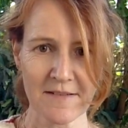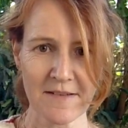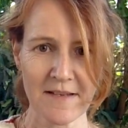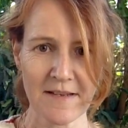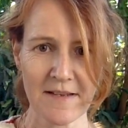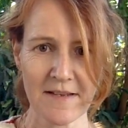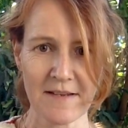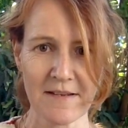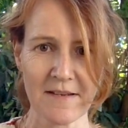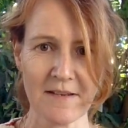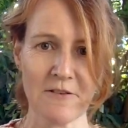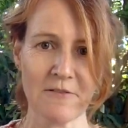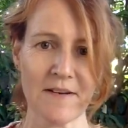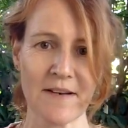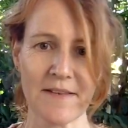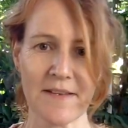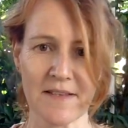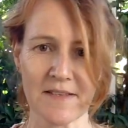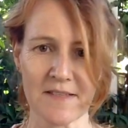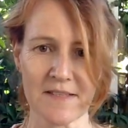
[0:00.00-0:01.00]
there and
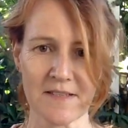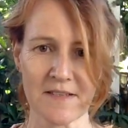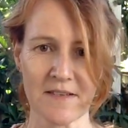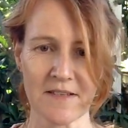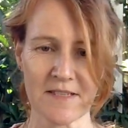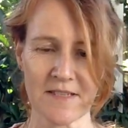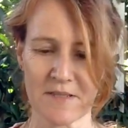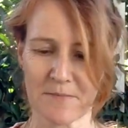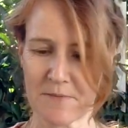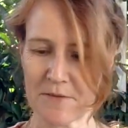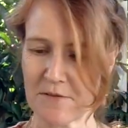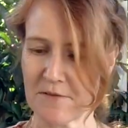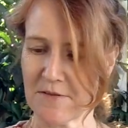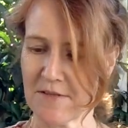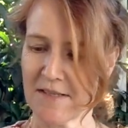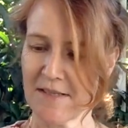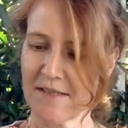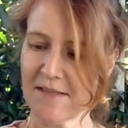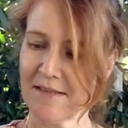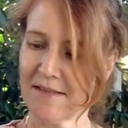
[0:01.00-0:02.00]
around the other side as well,
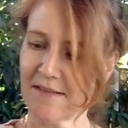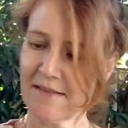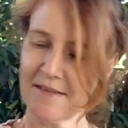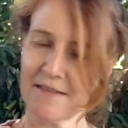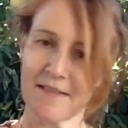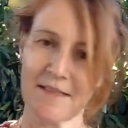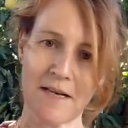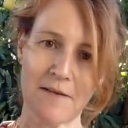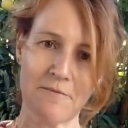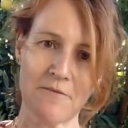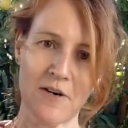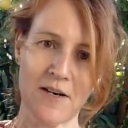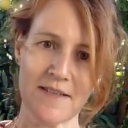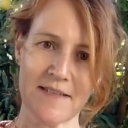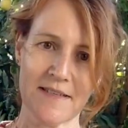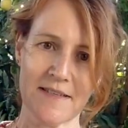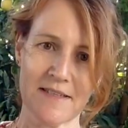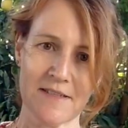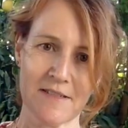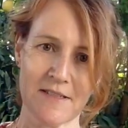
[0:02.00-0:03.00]
to come right
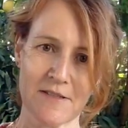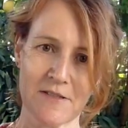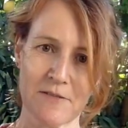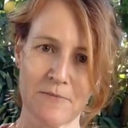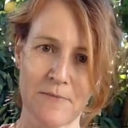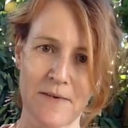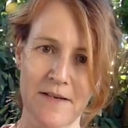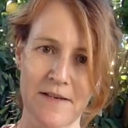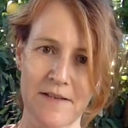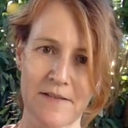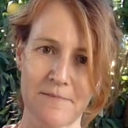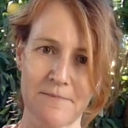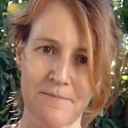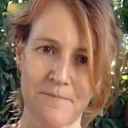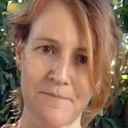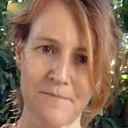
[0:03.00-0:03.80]
down to where the